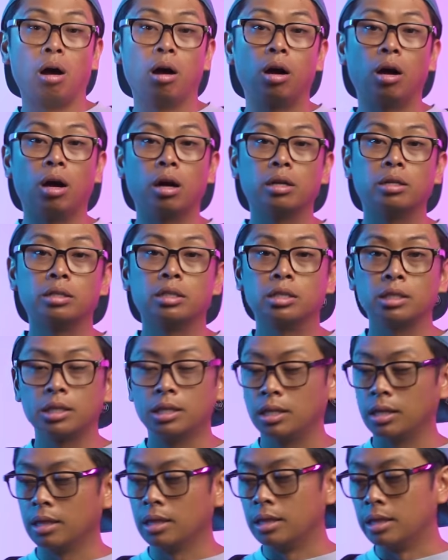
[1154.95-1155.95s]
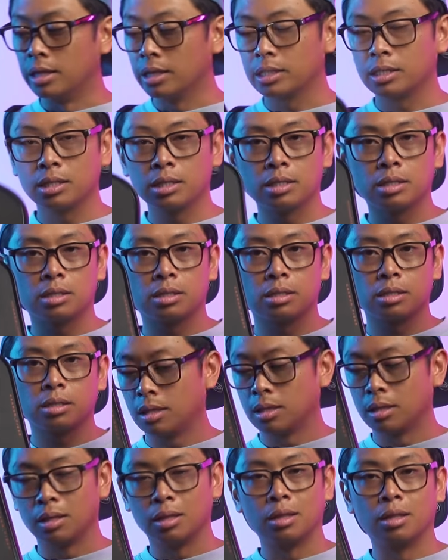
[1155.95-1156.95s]
Honestly, this is,
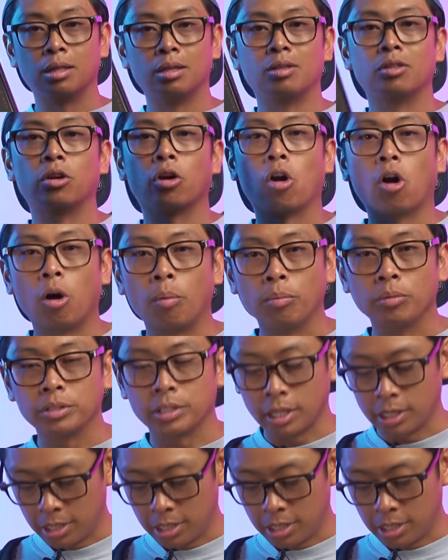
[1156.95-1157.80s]
they're almost